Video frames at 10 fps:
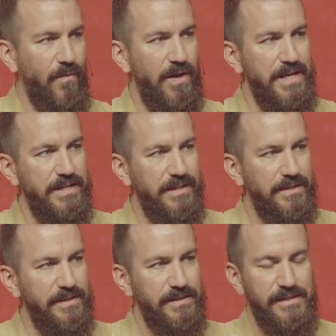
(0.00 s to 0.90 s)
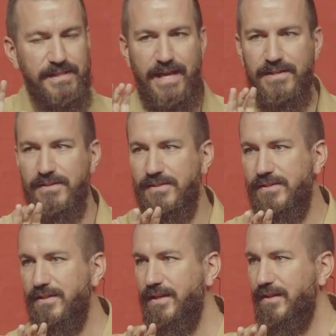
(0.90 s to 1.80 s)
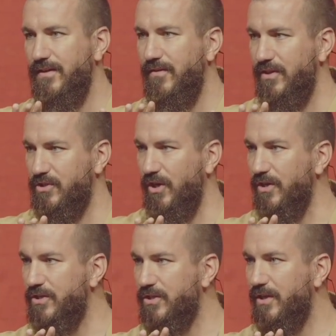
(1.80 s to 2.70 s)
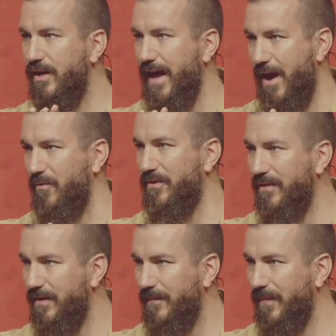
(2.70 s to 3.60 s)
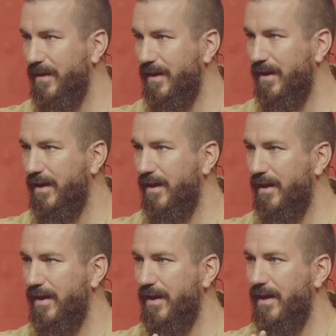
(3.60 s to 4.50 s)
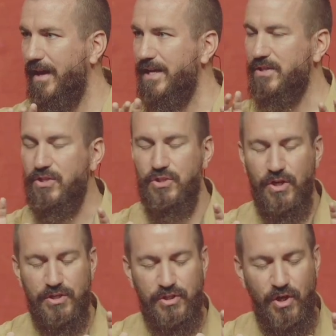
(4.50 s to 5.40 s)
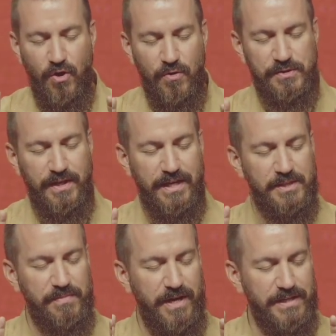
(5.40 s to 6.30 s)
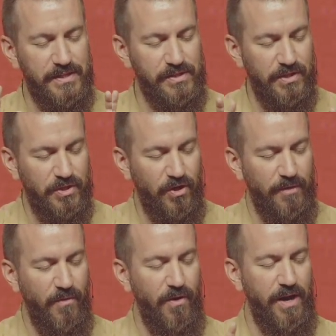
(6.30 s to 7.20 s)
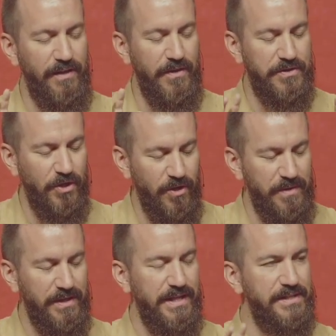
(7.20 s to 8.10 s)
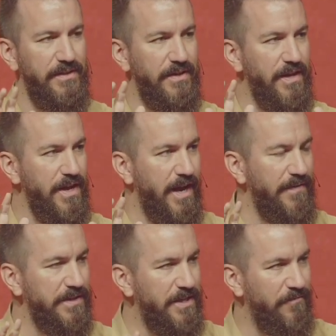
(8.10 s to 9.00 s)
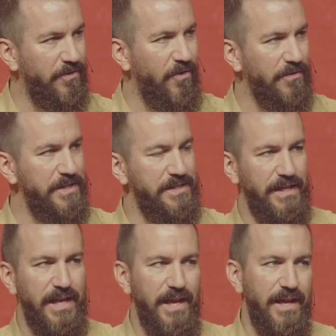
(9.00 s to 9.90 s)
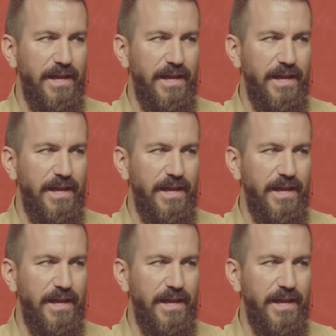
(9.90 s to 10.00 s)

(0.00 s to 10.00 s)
Well, he sends the church out. And as the church goes and experiences the turmoil and the turbulence and the, and the difficulties and